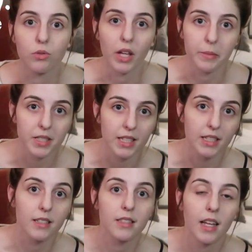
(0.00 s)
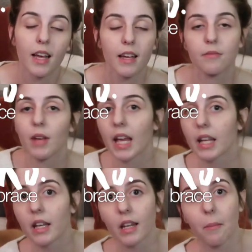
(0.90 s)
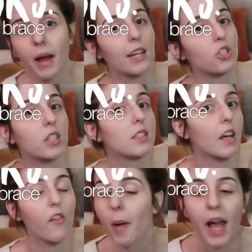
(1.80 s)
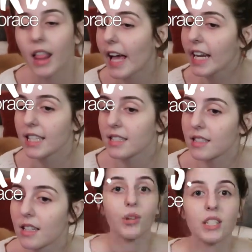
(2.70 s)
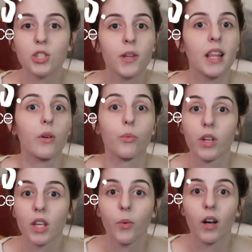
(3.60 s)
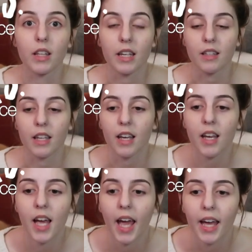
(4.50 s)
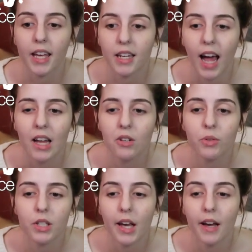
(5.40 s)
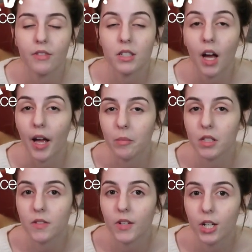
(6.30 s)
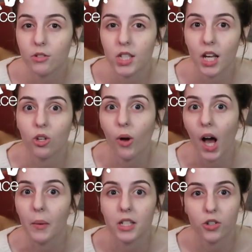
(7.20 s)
Lyme disease and myalgic encephalomyelitis. He's doing that really well lately and I don't really have the time in this video to tell you how I